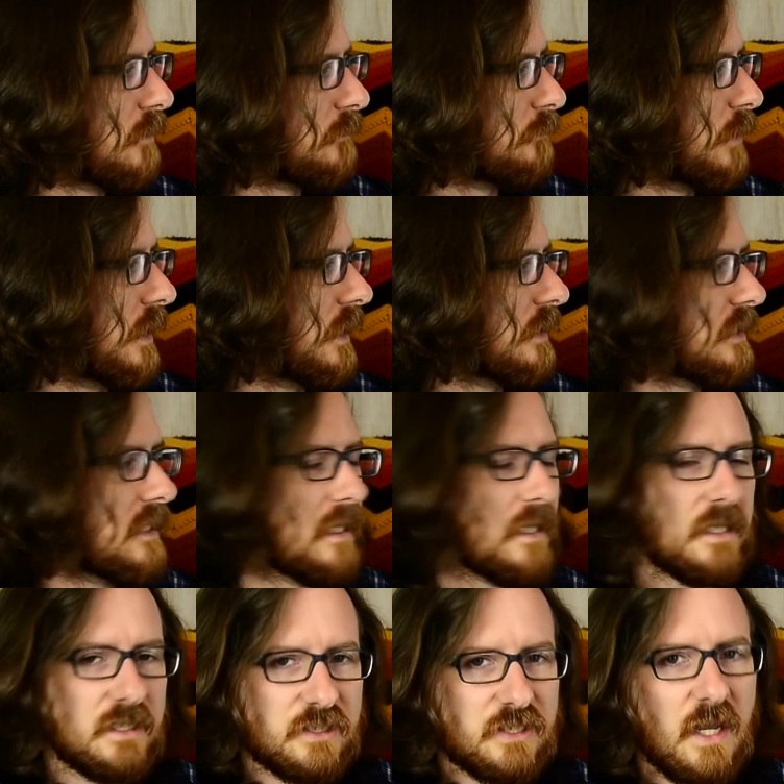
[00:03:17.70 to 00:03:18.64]
But
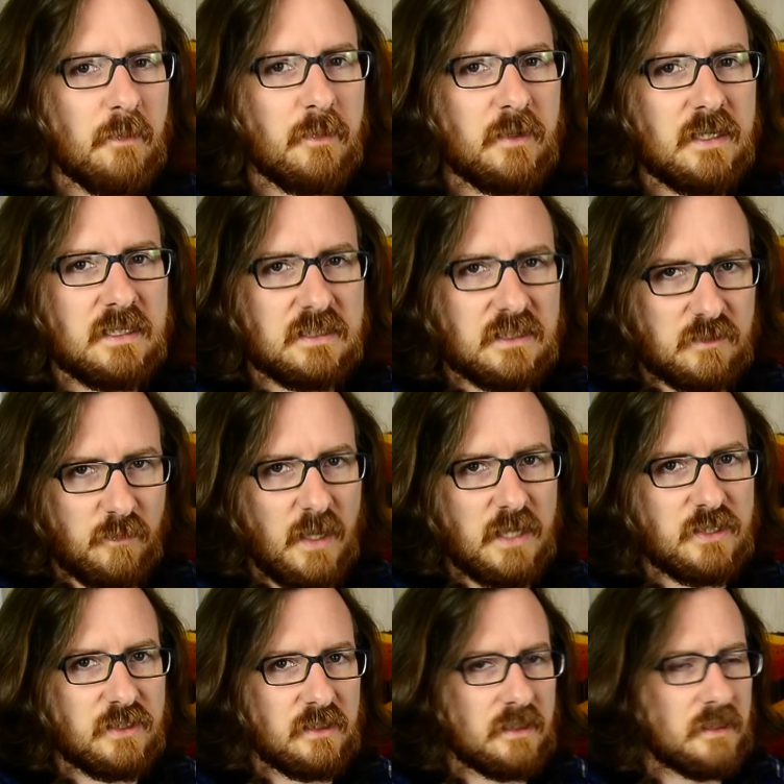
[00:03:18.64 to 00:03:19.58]
in Japanese
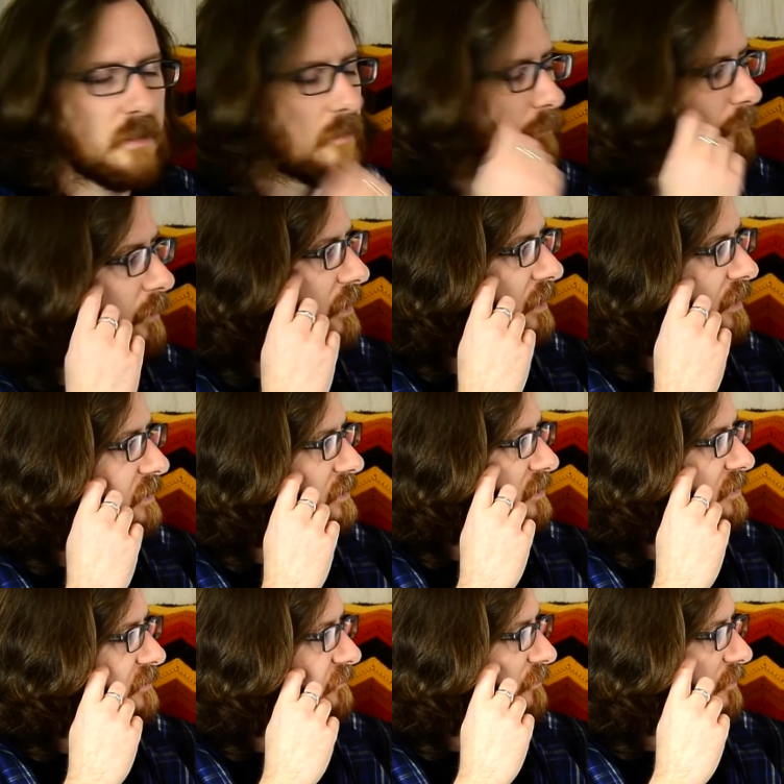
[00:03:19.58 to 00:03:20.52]
especially, because
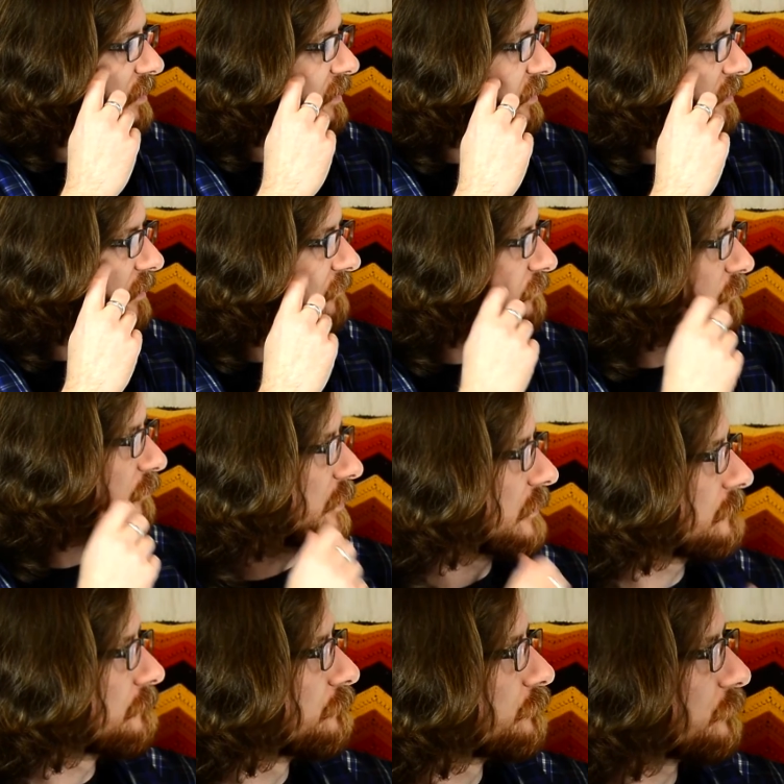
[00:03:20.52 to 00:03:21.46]
it's a phonetic alphabet.
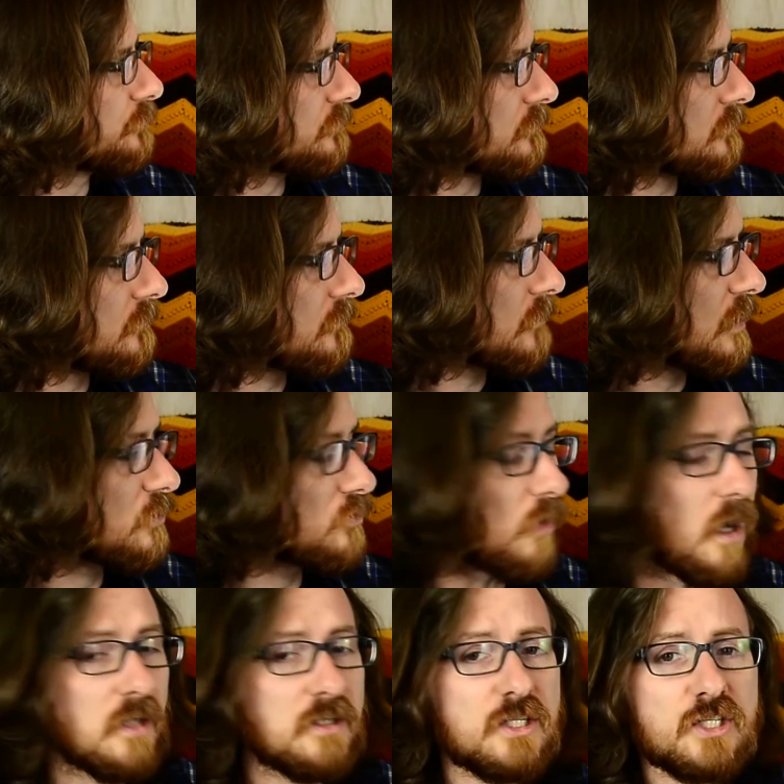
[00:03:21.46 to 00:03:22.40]
So
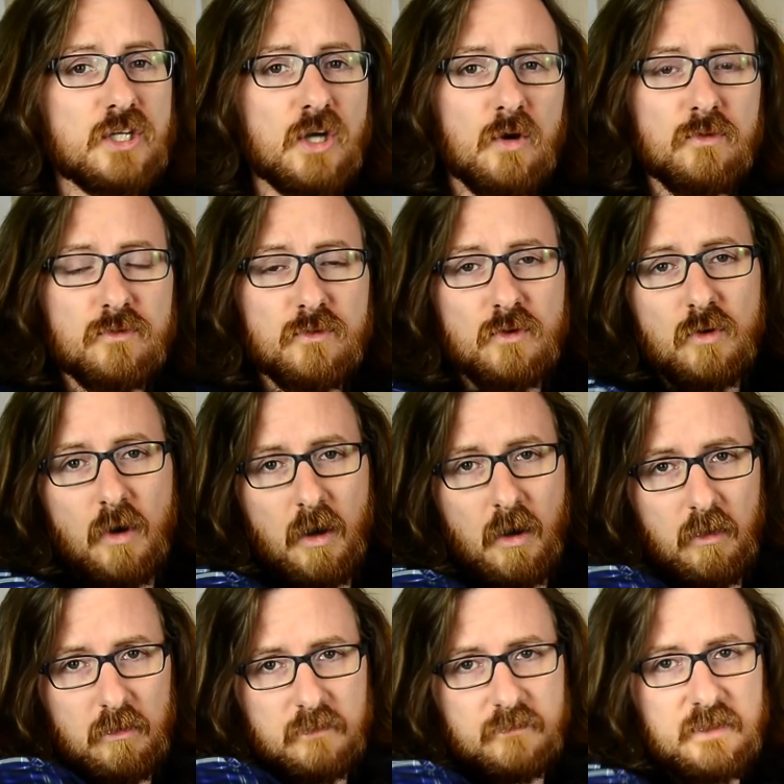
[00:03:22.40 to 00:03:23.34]
I'll just go through
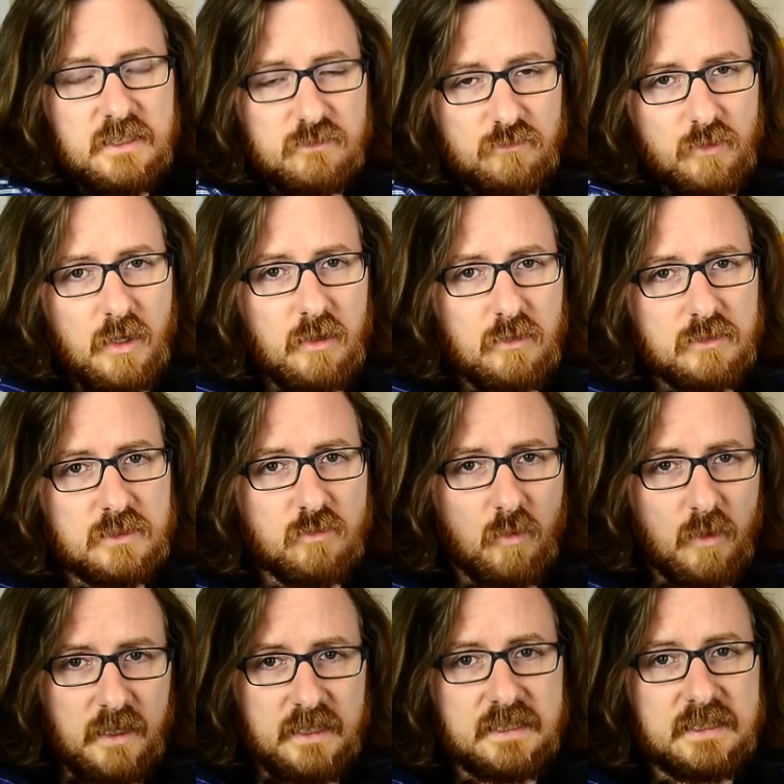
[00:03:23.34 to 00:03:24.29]
all of these rows
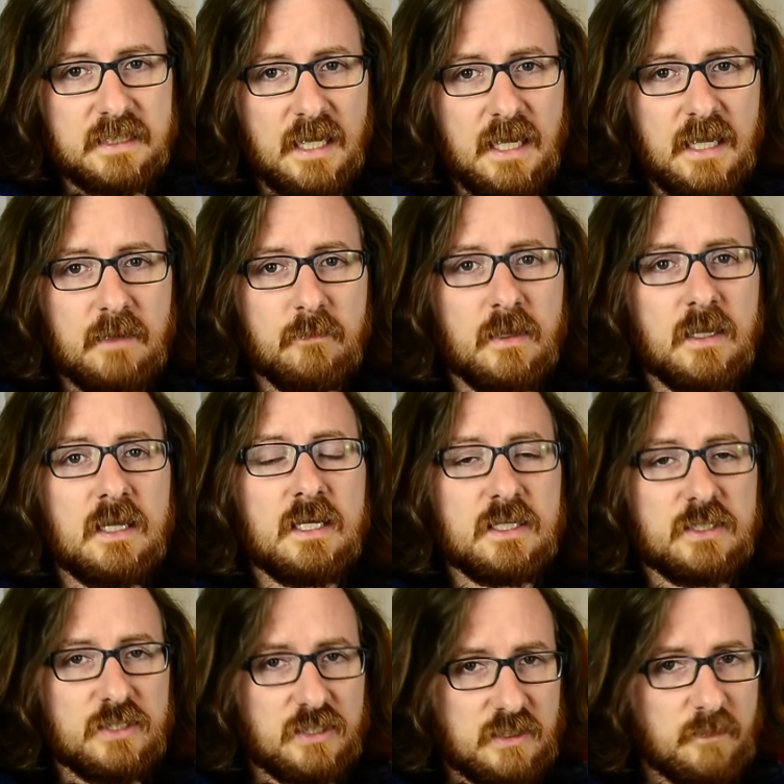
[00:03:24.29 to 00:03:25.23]
one at a time
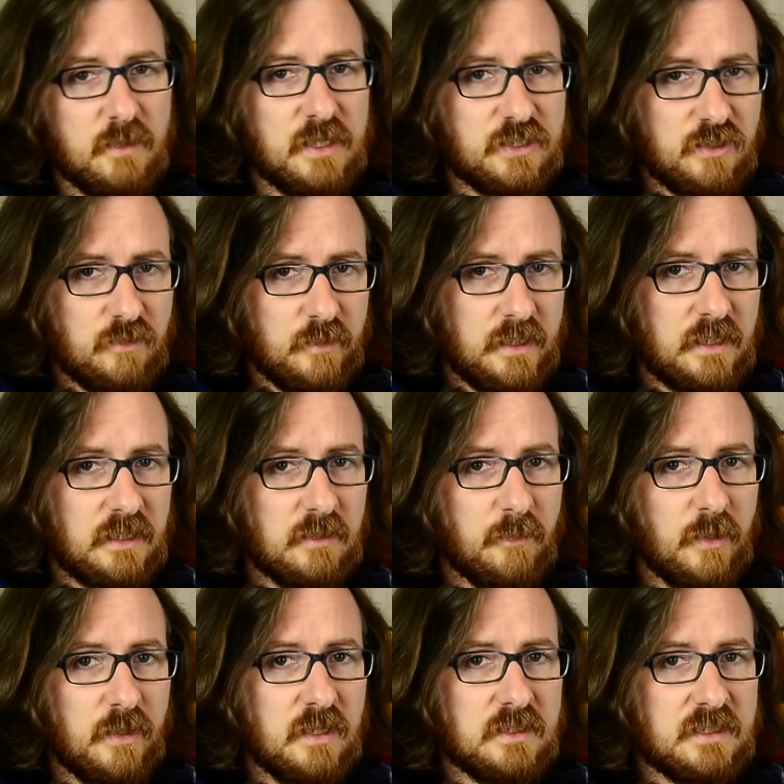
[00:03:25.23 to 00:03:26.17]
just to make sure we get the
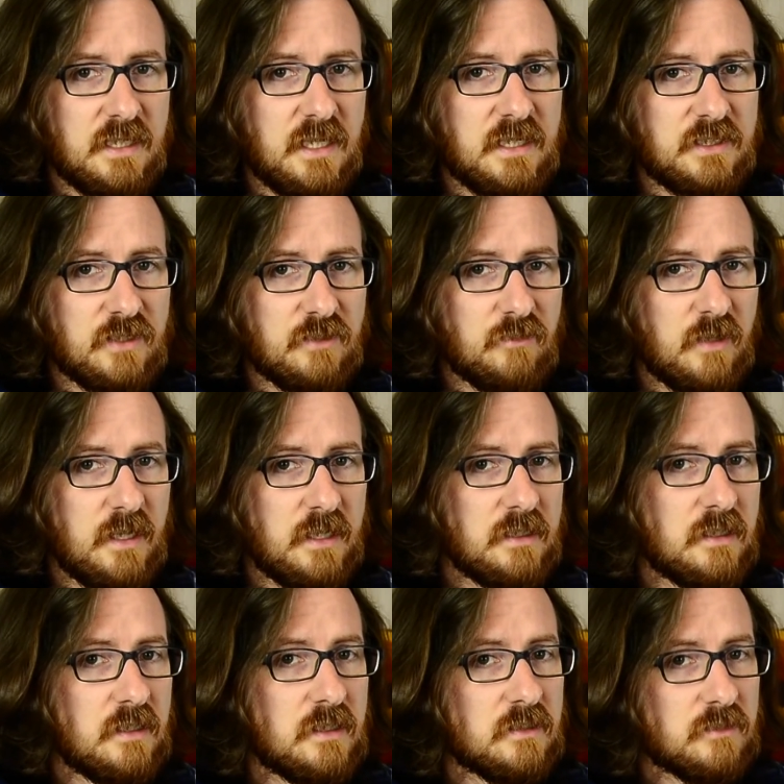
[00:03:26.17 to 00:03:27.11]
pronunciation right.
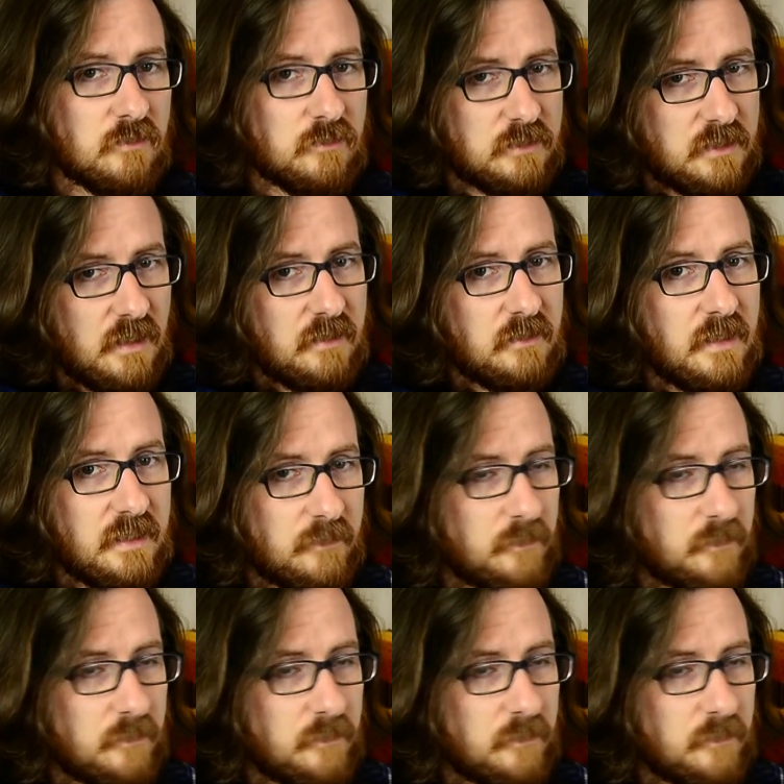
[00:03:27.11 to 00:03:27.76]
So we'll start at the